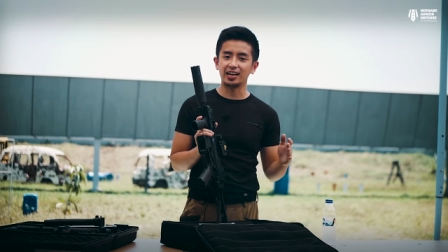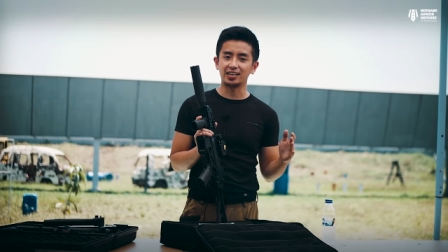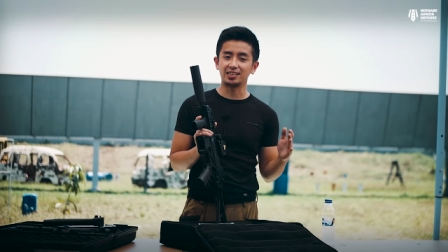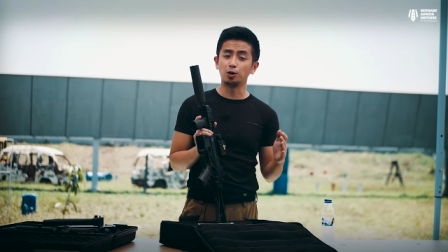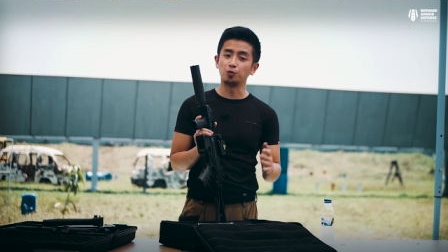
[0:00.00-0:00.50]

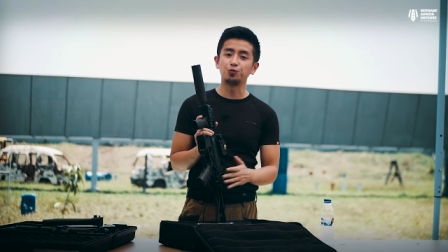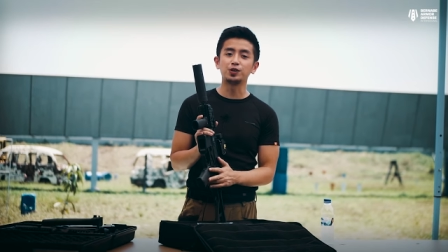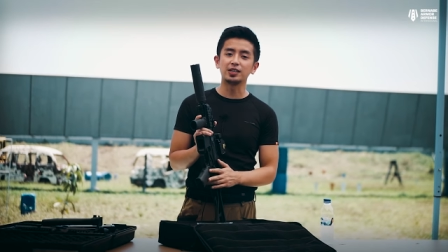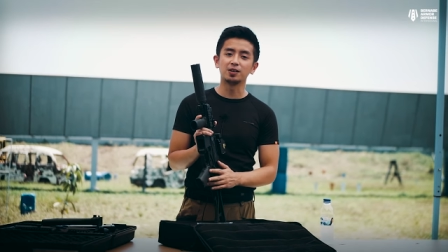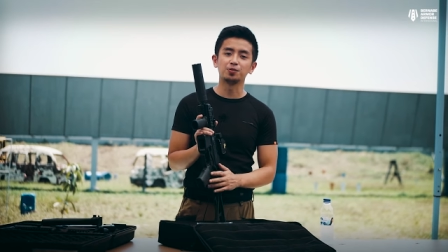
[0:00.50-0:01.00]
and it'll
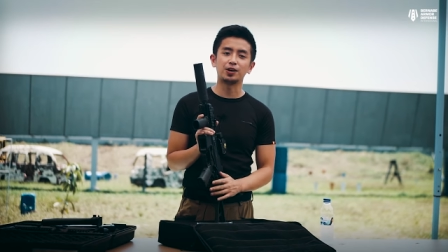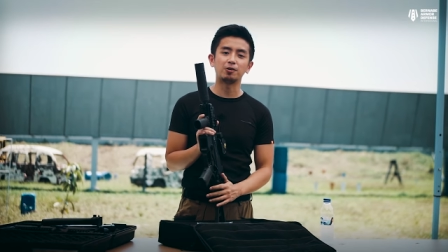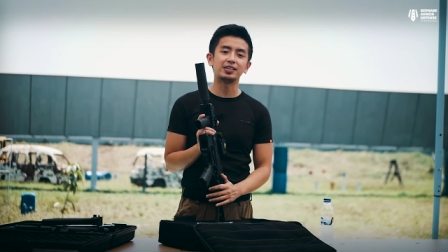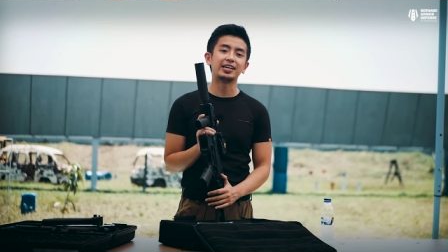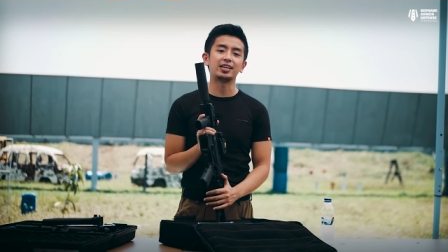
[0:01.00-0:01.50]
feel
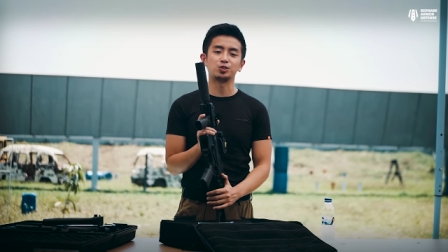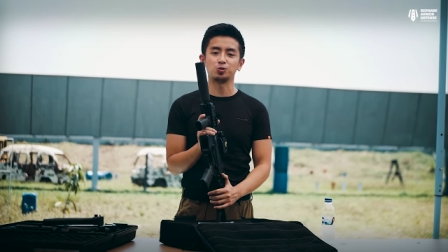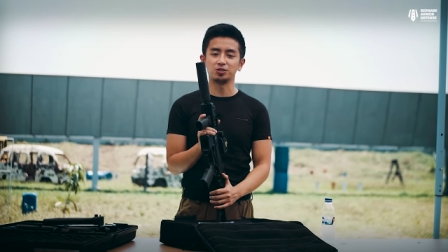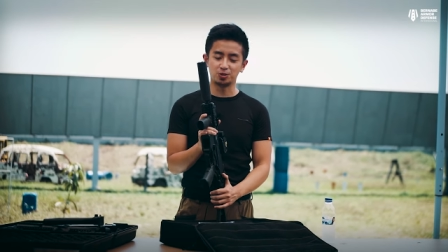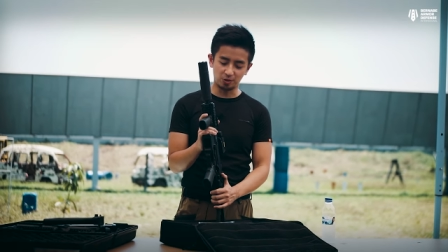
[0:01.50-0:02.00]
very
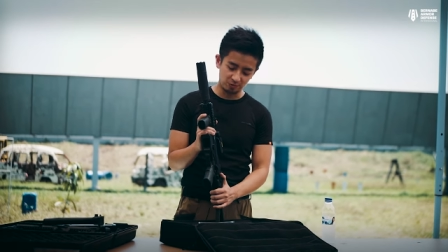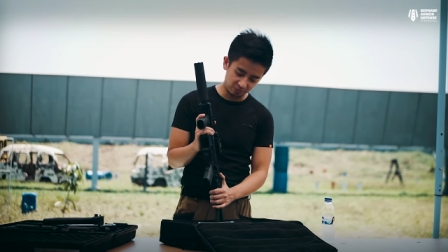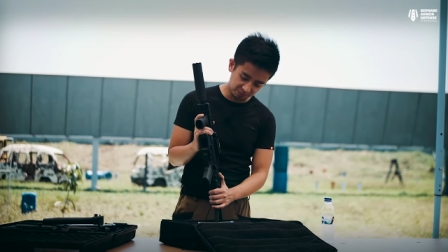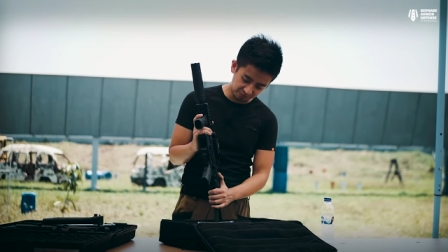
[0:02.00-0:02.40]
natural to you.